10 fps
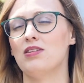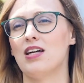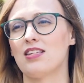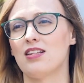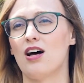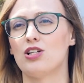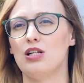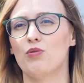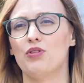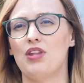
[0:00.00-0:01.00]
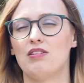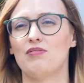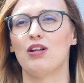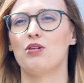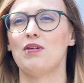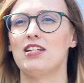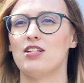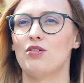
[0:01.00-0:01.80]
and that's largely what they're evaluated